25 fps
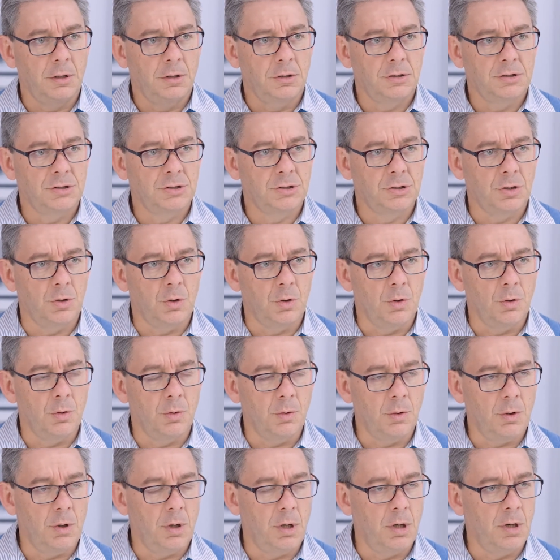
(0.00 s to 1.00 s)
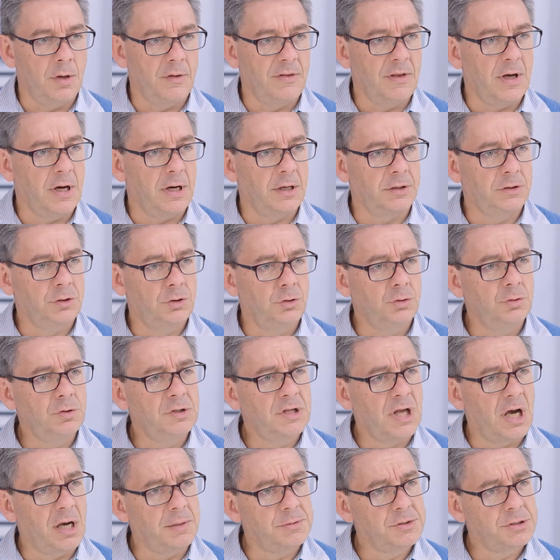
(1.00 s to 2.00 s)
So uh, there are two
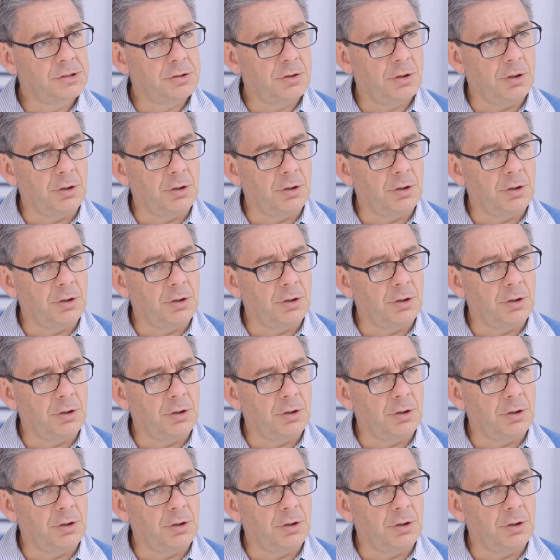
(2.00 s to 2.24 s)
types